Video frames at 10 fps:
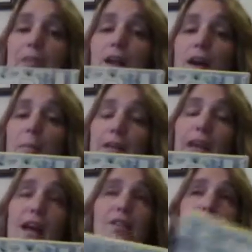a
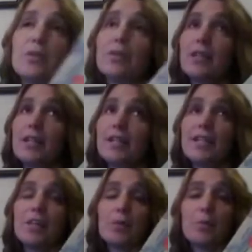castle. There's look
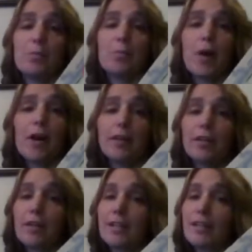inside your body,
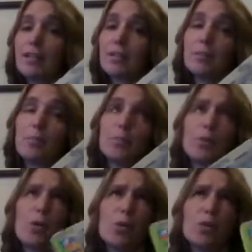look inside the
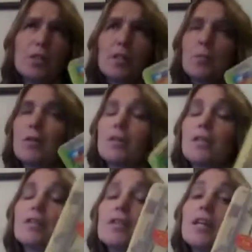solar system. There's
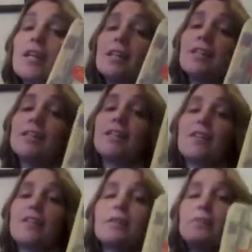a ton in this
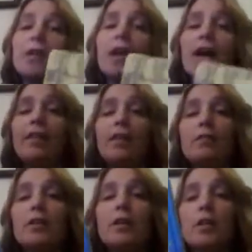series. And then
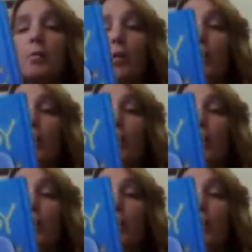for a little bit